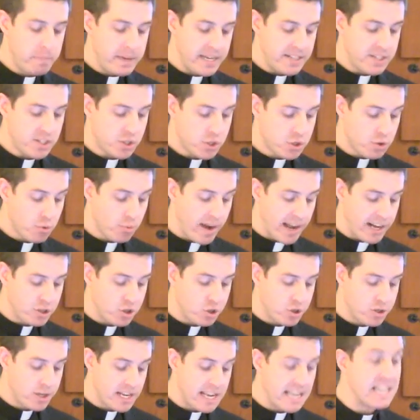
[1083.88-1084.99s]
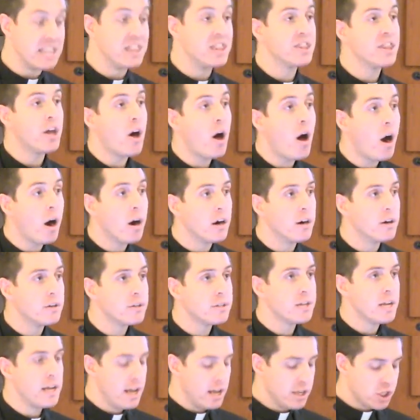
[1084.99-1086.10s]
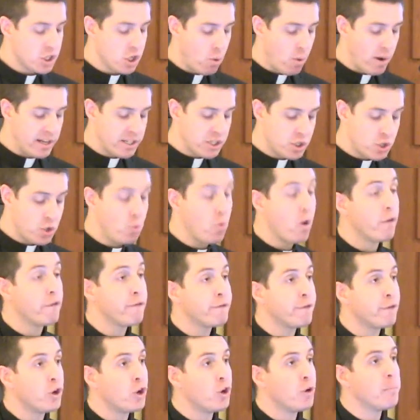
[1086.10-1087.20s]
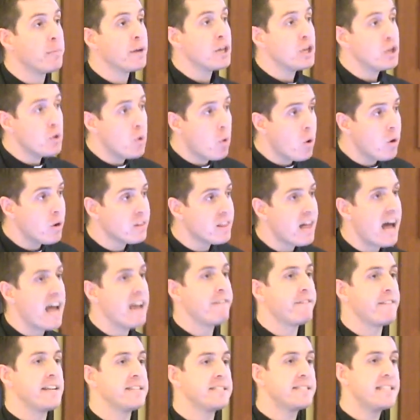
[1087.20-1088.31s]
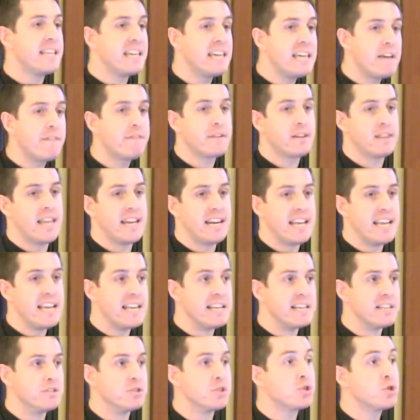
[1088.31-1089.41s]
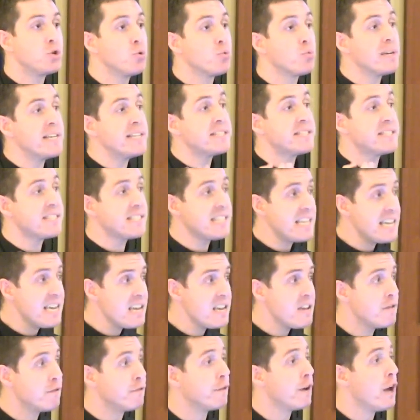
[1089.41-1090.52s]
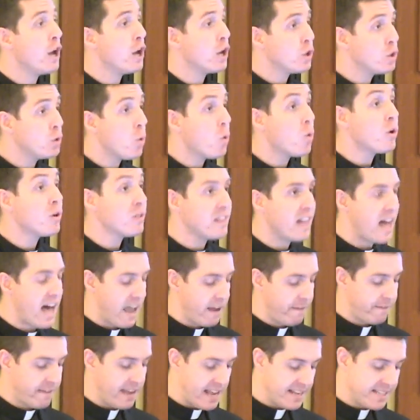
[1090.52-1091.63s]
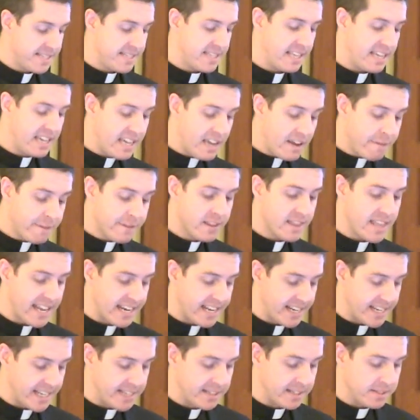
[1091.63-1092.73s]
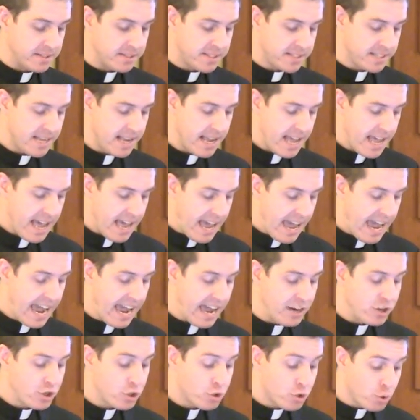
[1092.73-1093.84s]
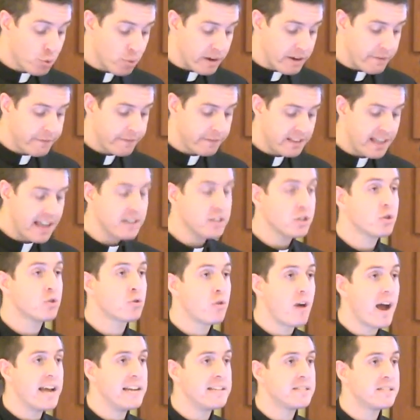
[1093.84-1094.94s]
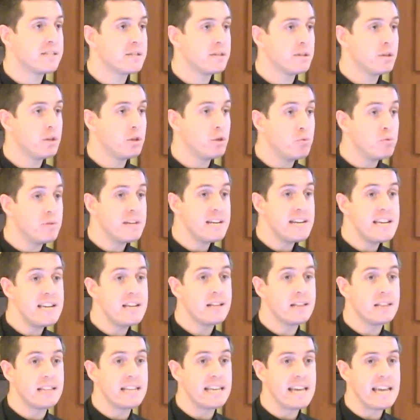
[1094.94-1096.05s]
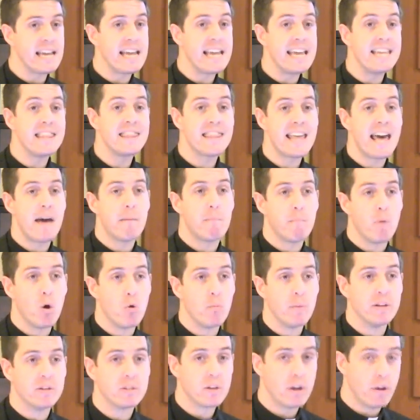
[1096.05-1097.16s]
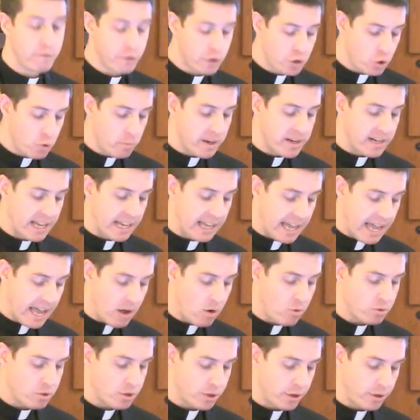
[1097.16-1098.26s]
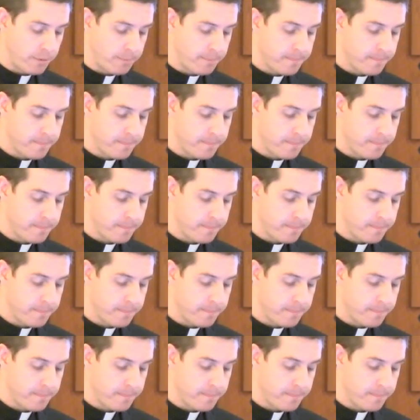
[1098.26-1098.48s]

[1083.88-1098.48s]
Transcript: be stretched in the heart, so as to affirm your life as the gift that it is, to receive your life as the gift that it is, and to reflect Christ uniquely in that moment of human encounter.